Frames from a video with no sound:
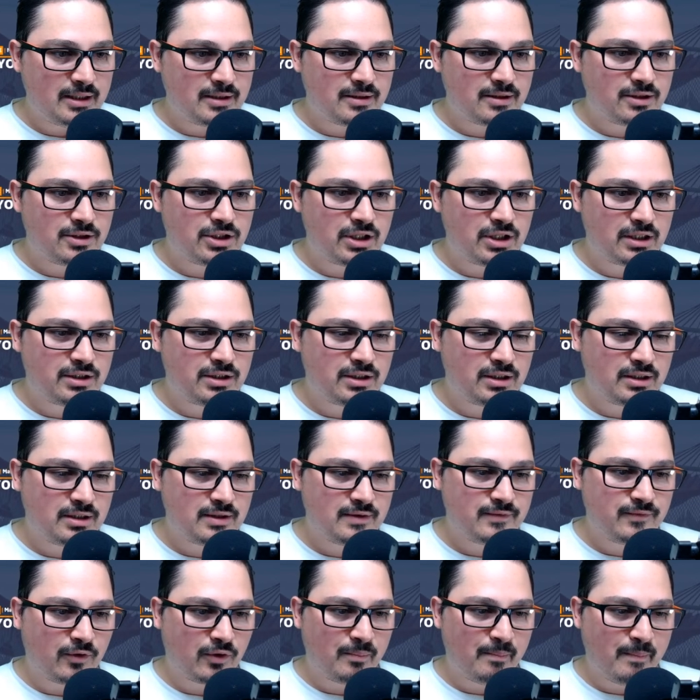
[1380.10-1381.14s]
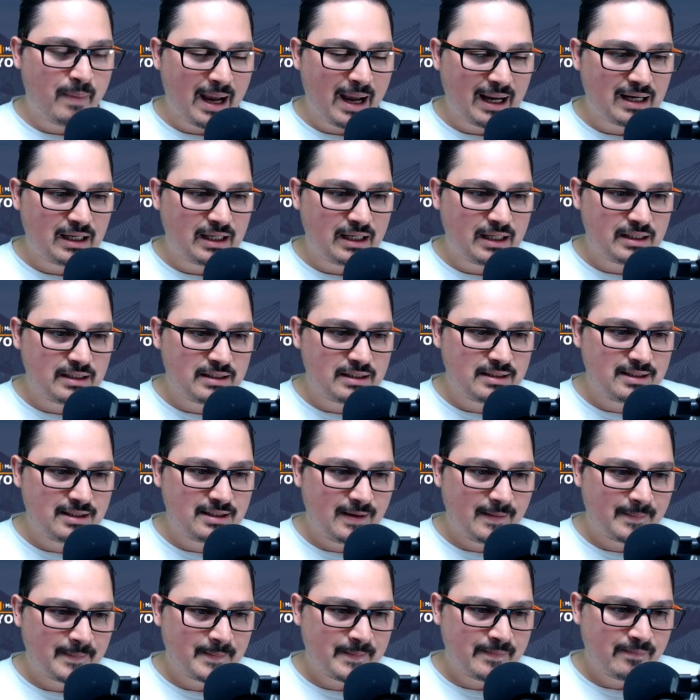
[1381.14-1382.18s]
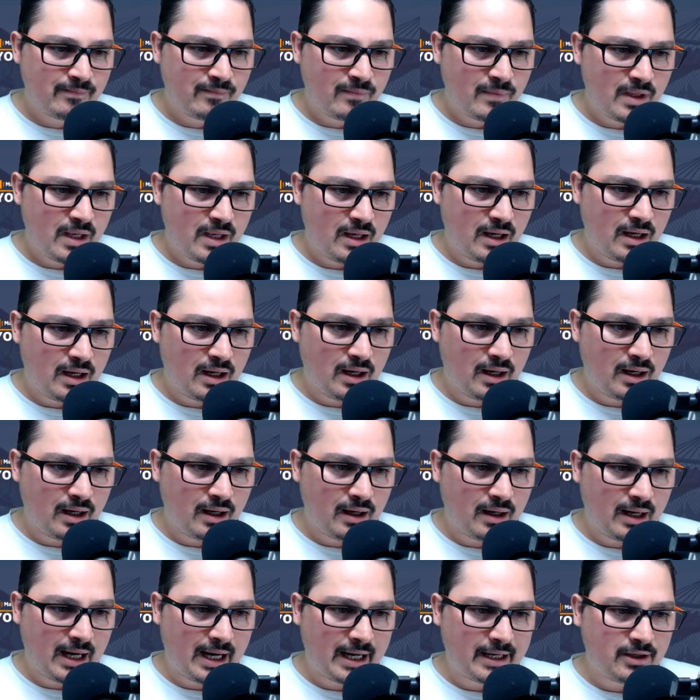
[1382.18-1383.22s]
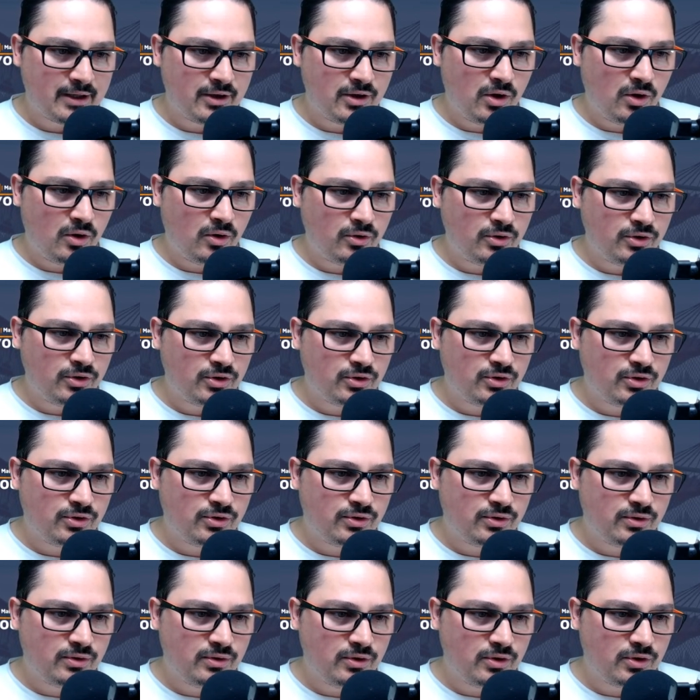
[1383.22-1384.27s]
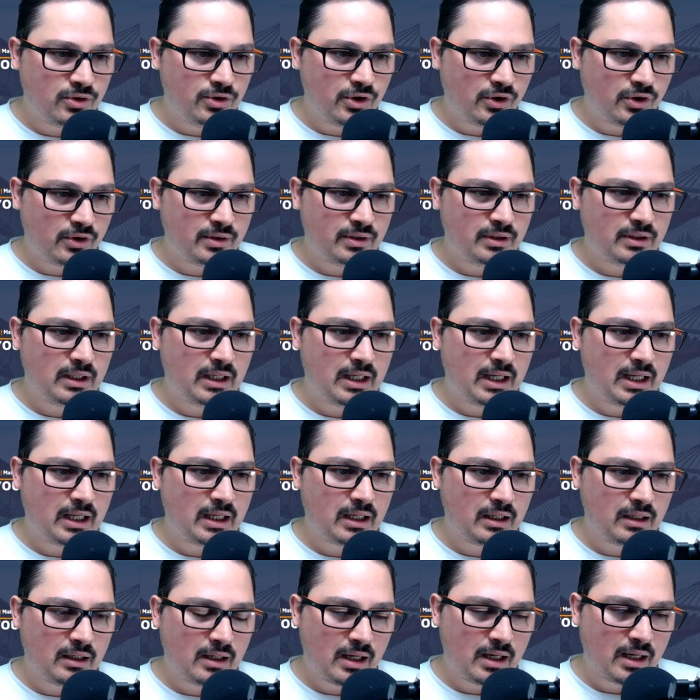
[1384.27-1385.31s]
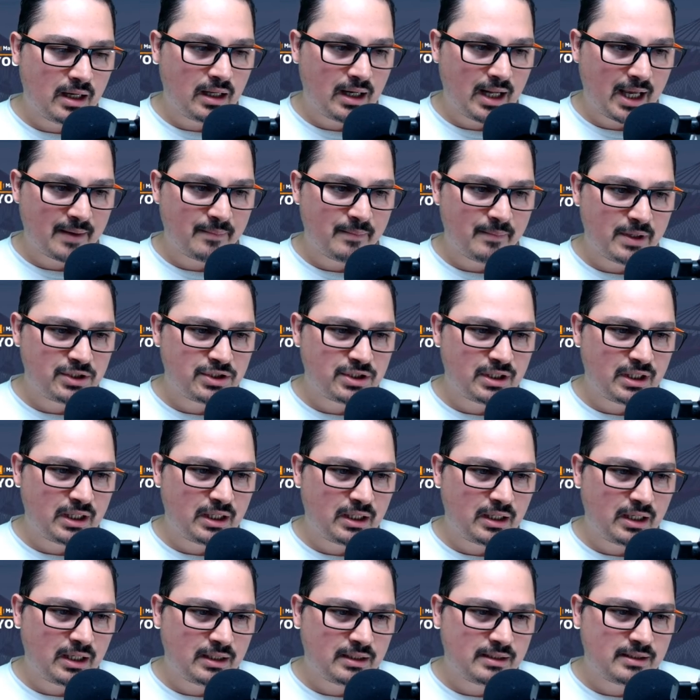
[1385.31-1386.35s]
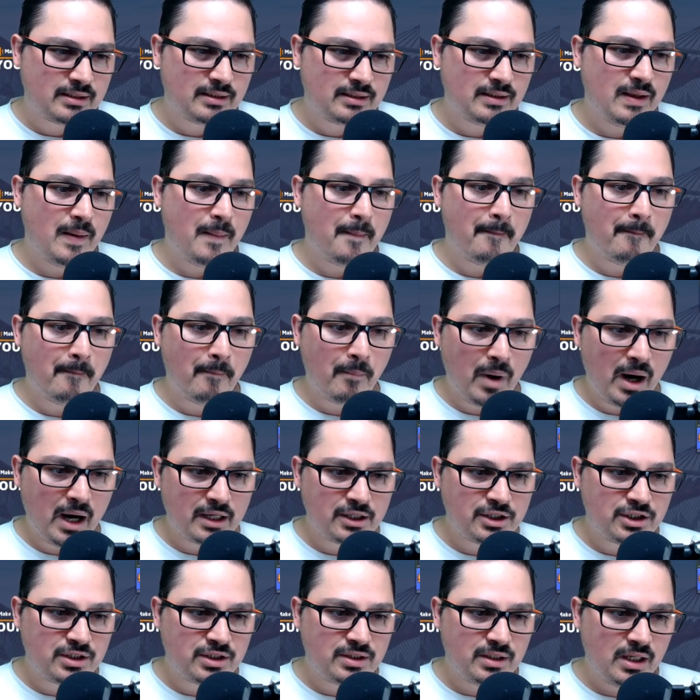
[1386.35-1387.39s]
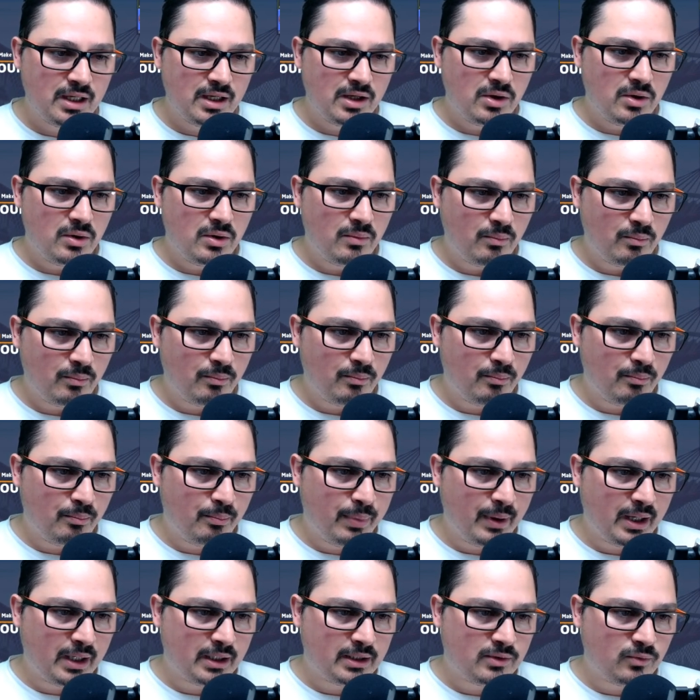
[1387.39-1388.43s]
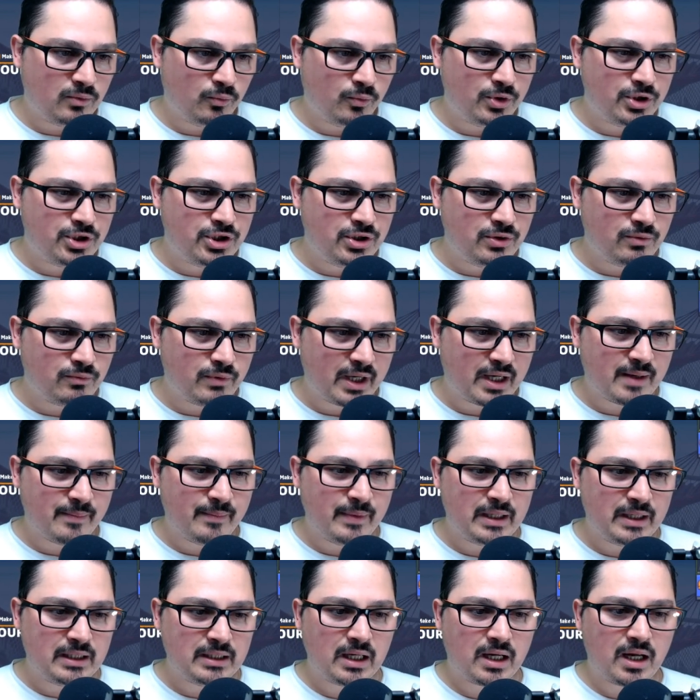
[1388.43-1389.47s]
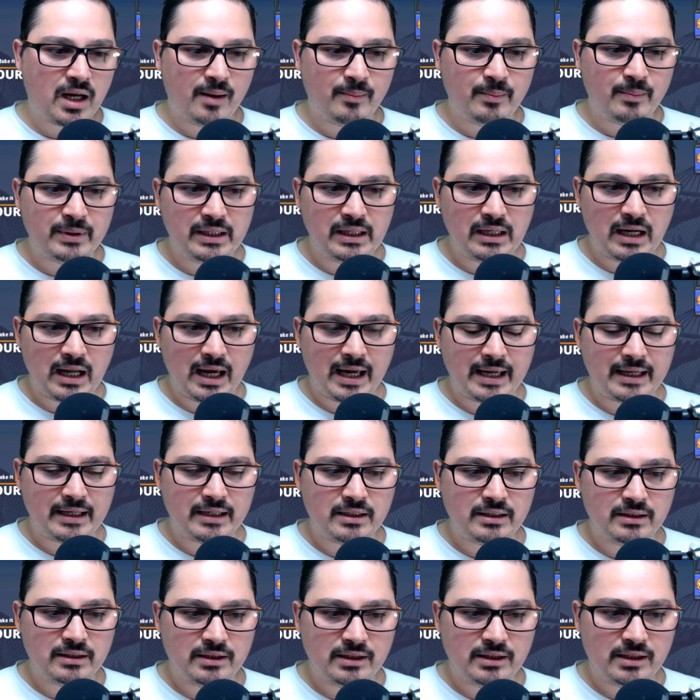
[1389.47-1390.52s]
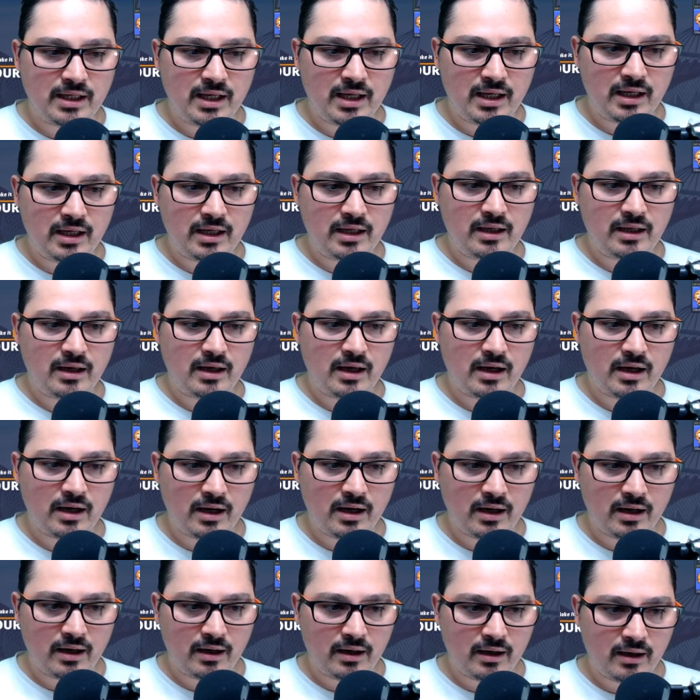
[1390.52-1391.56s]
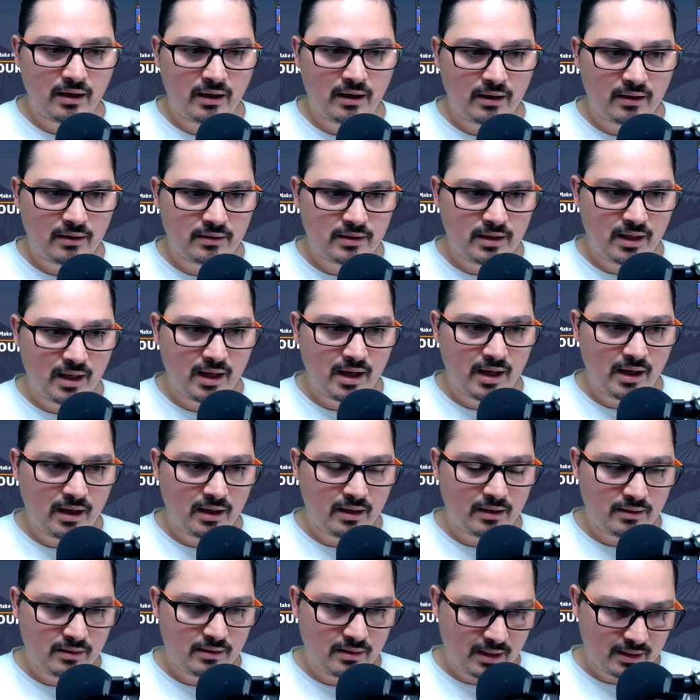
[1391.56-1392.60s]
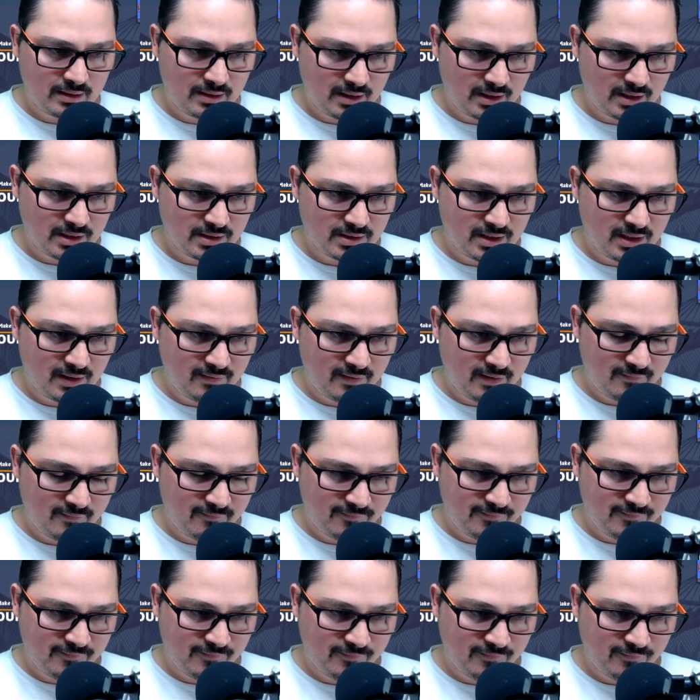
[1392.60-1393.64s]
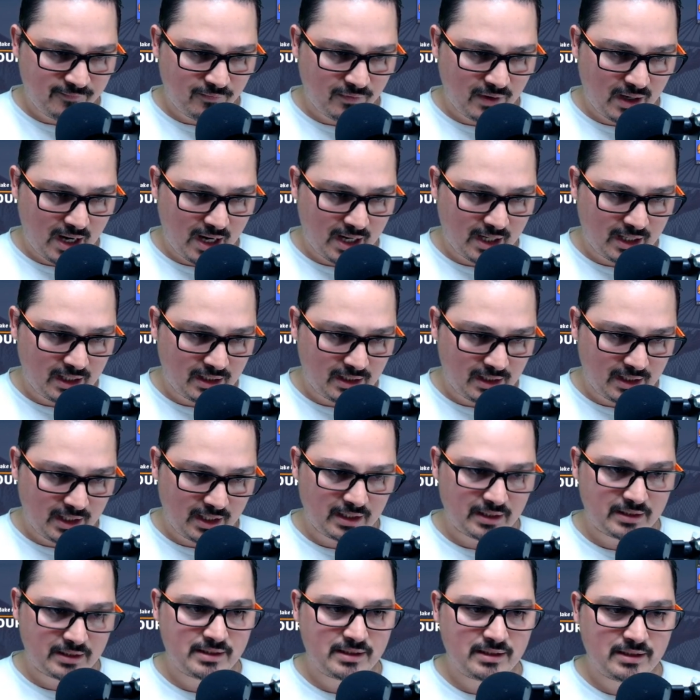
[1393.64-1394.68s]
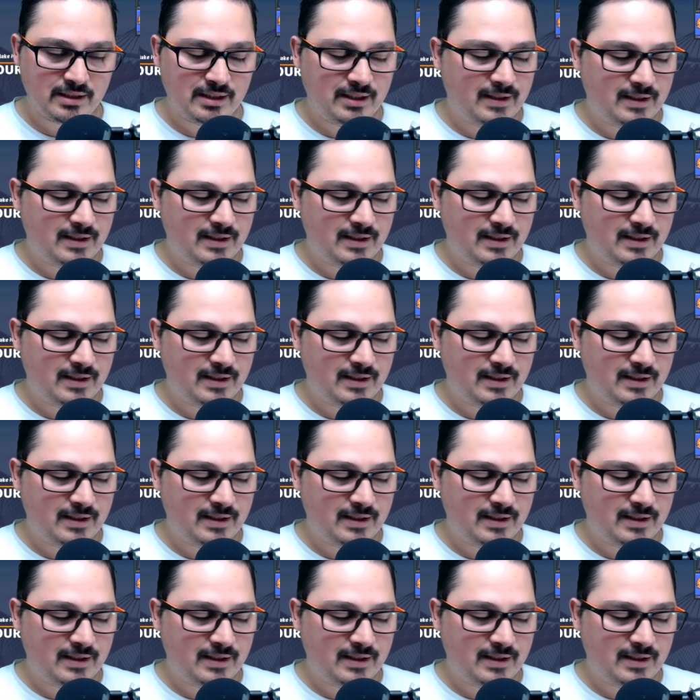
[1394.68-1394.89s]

suggestions for backlinks? Uh, I know you you don't link uh, like mentioning it much, but would you recommend a company like the uh, the I think it's DFY Links?